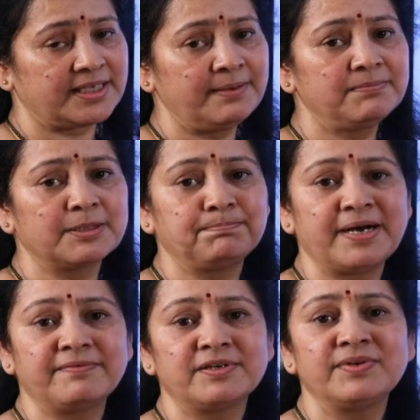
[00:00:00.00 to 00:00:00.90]
same, the
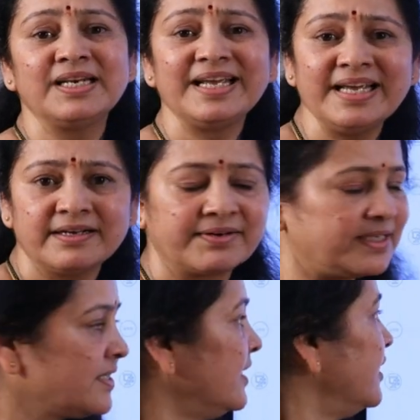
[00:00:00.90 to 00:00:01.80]
power will
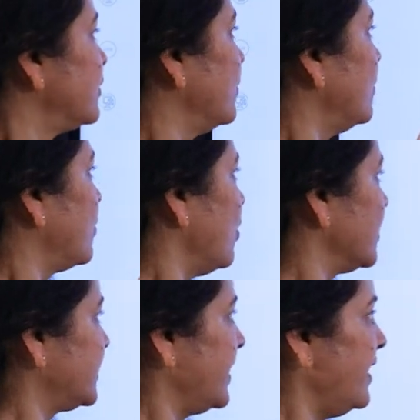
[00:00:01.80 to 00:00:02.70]
increase. So
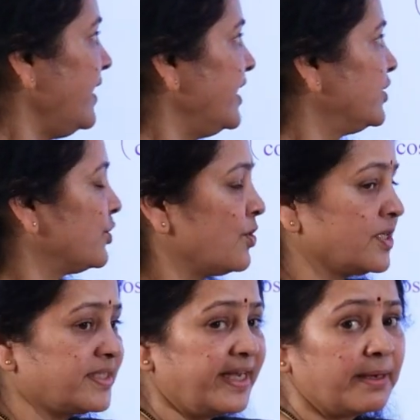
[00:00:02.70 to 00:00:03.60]
cos A into
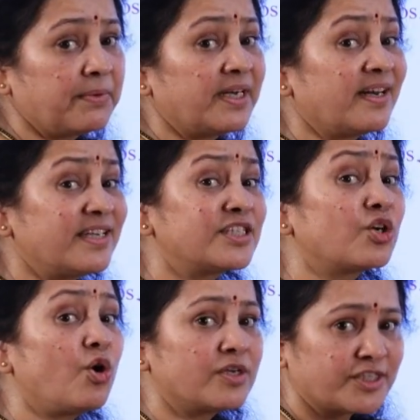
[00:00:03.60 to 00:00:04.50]
cos A can be written as
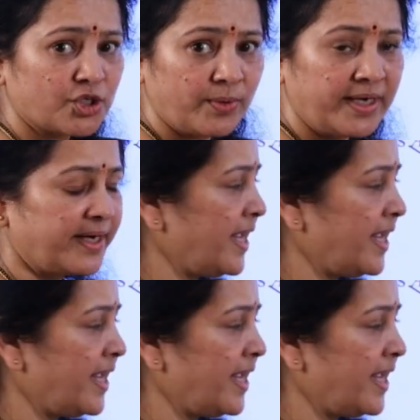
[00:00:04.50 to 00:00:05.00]
cos square